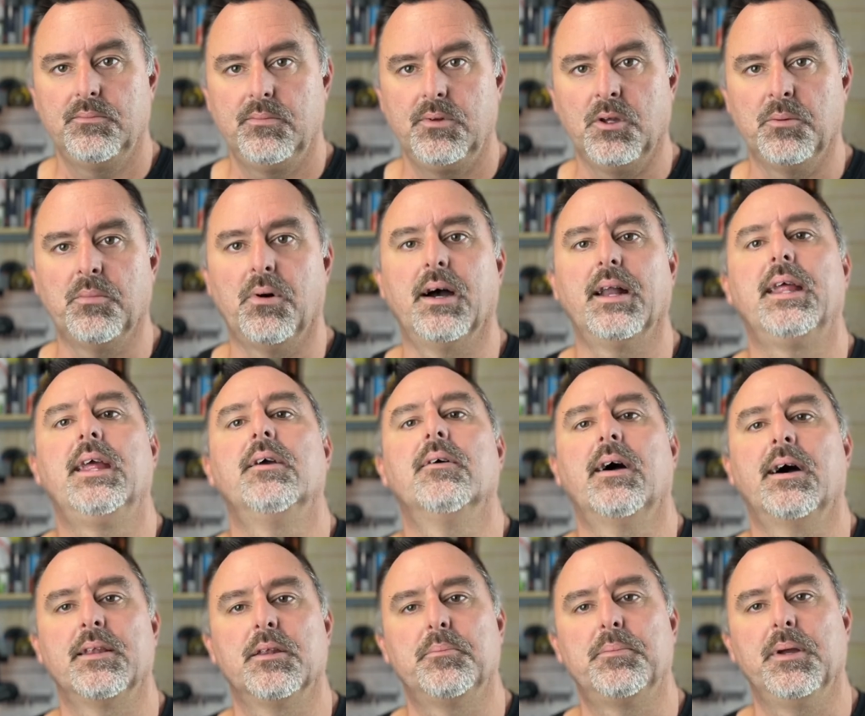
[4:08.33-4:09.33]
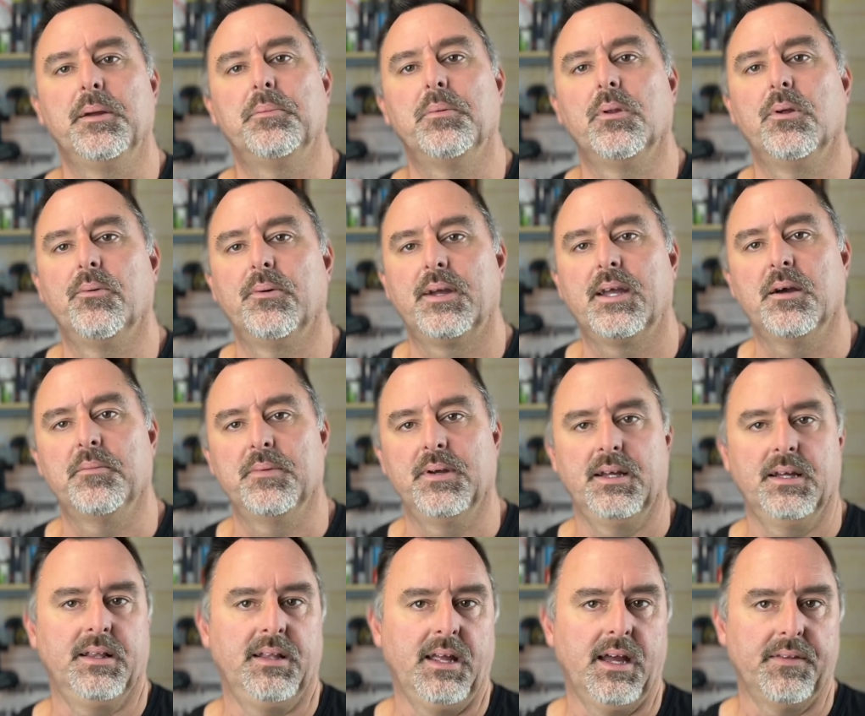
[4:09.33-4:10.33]
You might hear other people who are coming
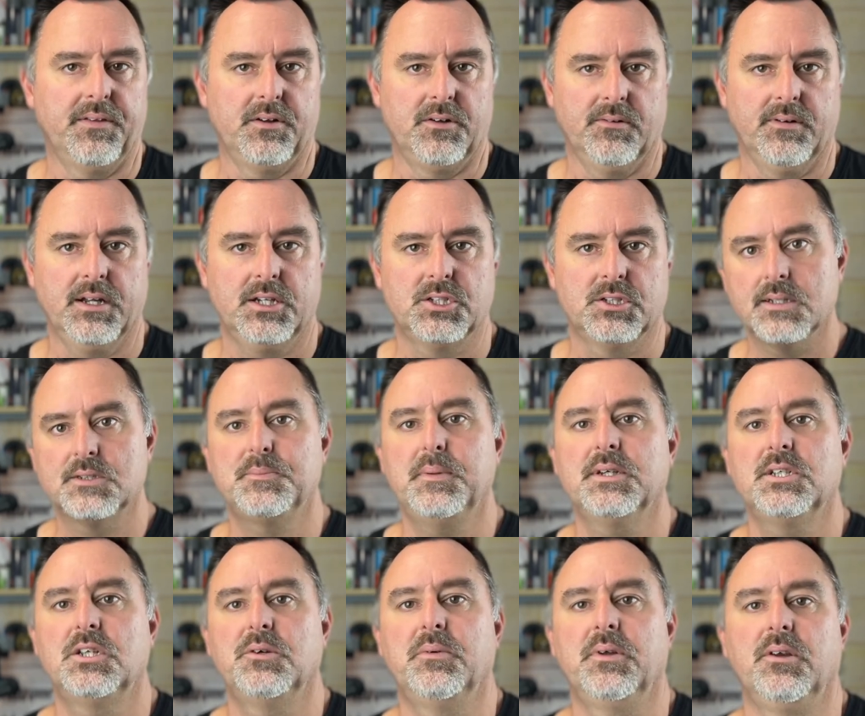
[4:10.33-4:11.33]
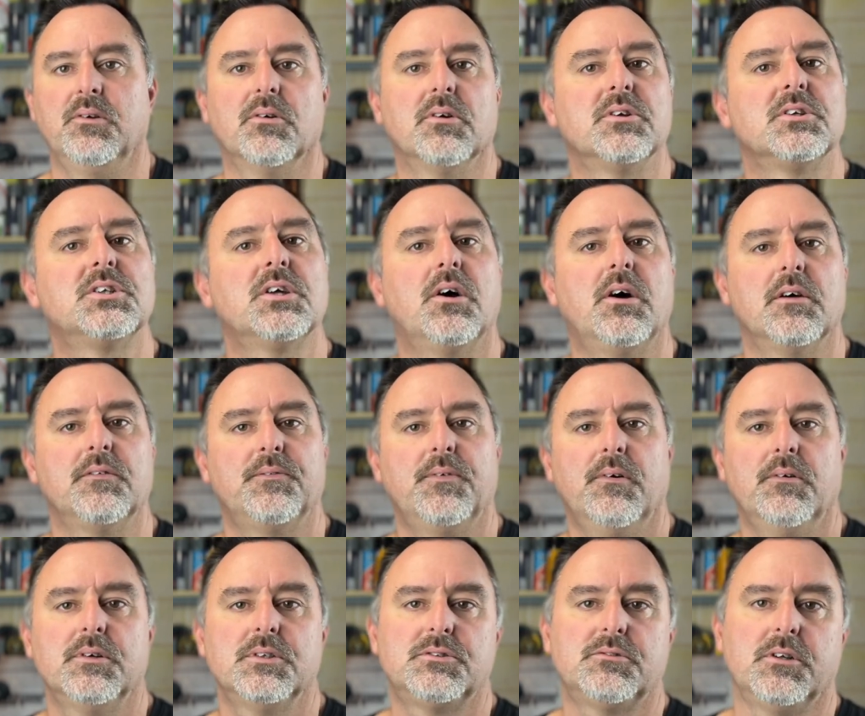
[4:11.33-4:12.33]
in the other direction, especially when you're on tight
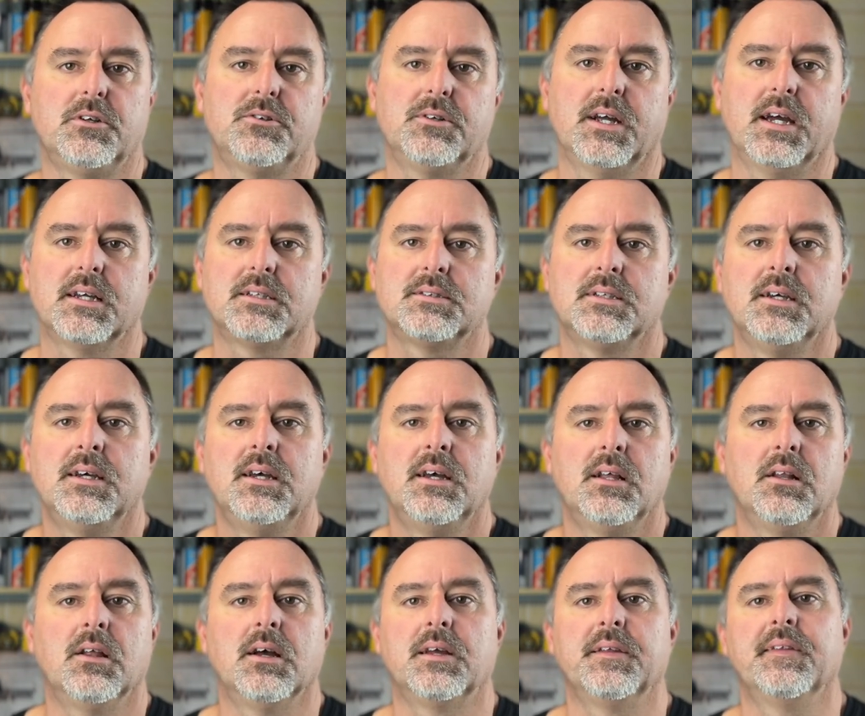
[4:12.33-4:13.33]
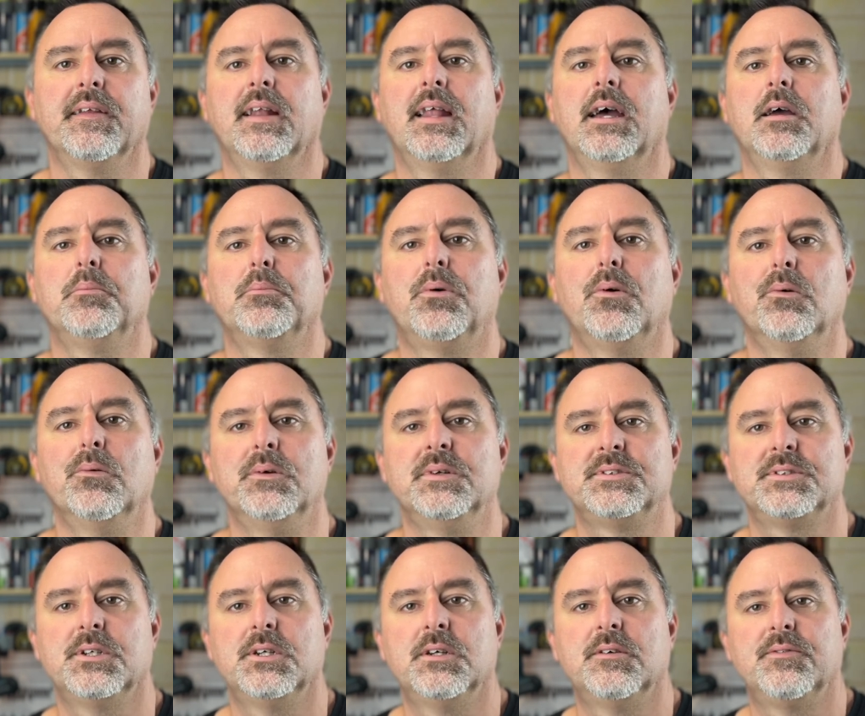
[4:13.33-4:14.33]
forestry tracks, like in the Lane Pool
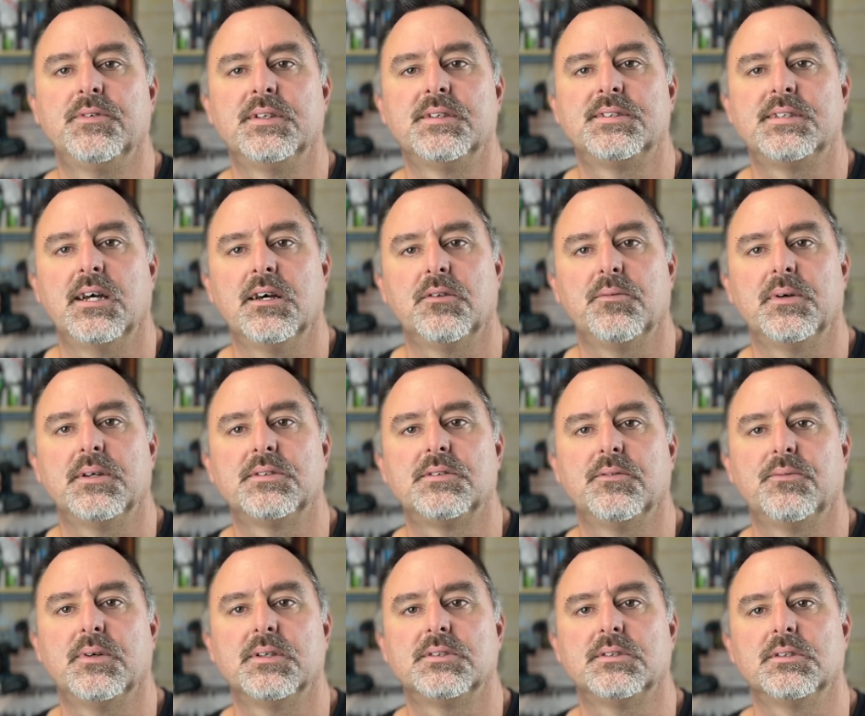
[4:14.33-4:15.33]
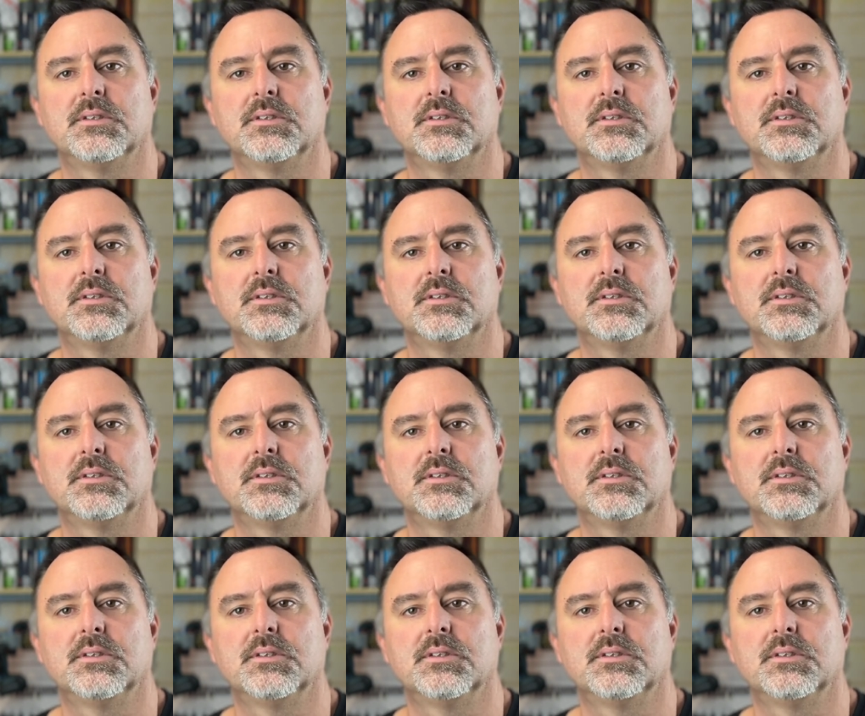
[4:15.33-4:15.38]
Reserve in southwest of Western